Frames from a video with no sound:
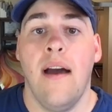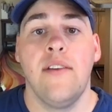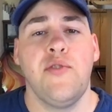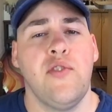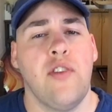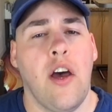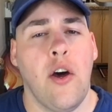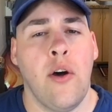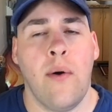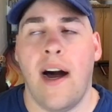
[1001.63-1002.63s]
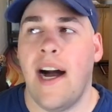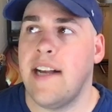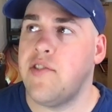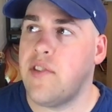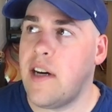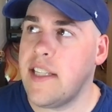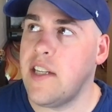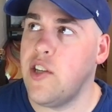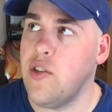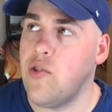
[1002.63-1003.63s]
So I saw the
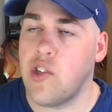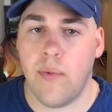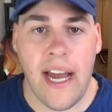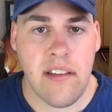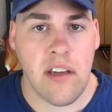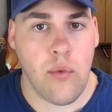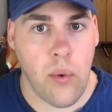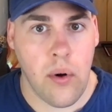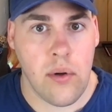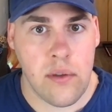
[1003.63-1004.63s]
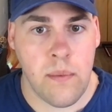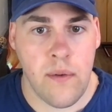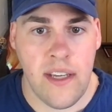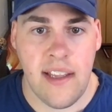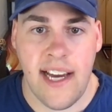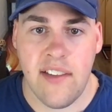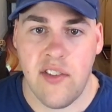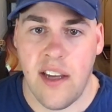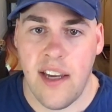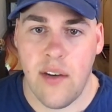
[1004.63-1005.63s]
new Jurassic World movie last
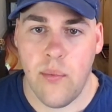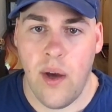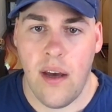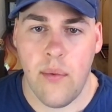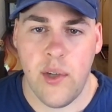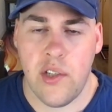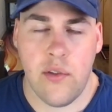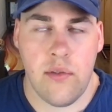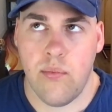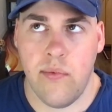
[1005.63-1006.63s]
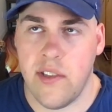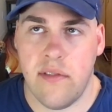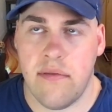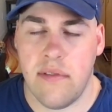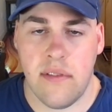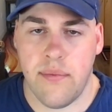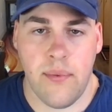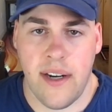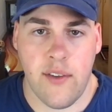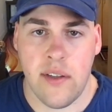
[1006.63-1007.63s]
night, which was just
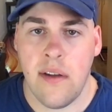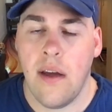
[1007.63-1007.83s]
whatever.